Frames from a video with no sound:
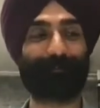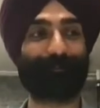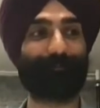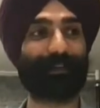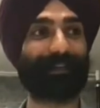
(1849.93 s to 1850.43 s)

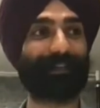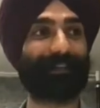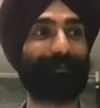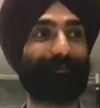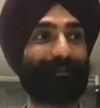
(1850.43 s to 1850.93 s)
money to
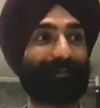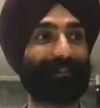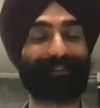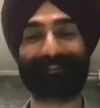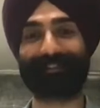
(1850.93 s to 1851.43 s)
keep doing
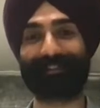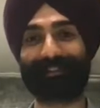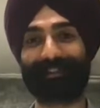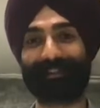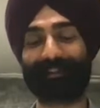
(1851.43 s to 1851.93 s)
this sort of thing.